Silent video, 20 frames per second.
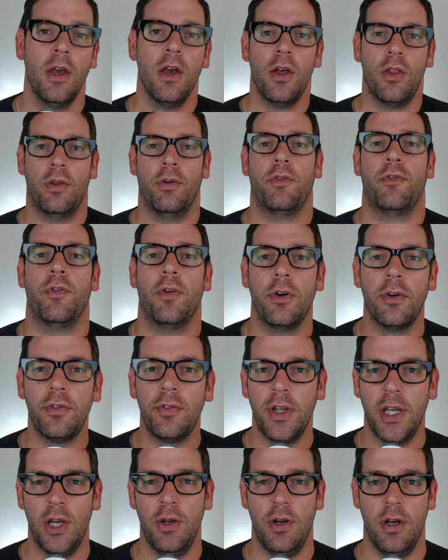The first
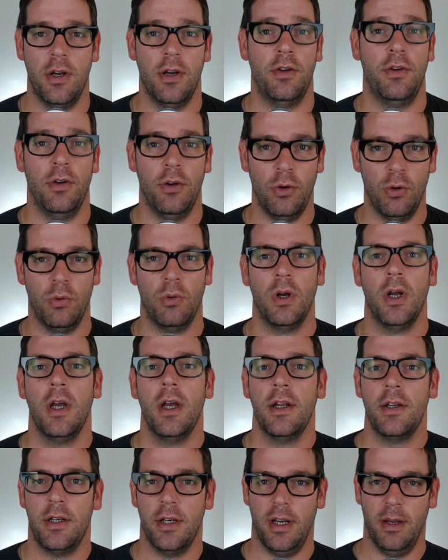thing you need to do
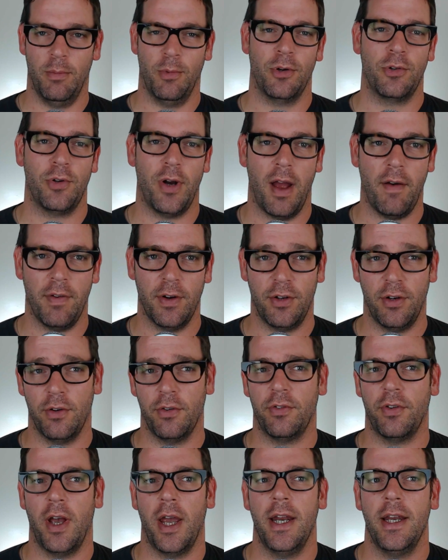to get more traffic to your
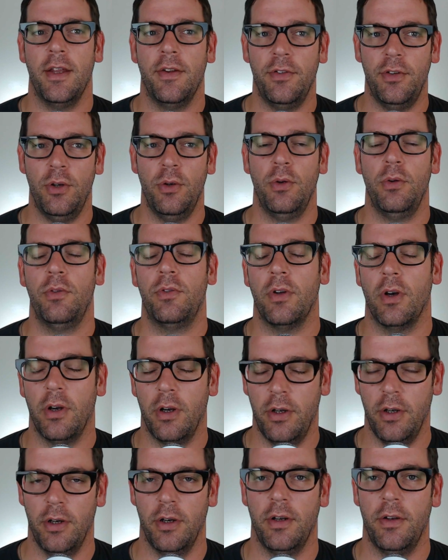site is use a
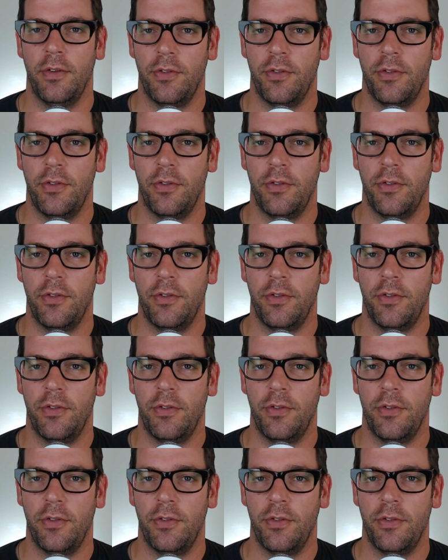good,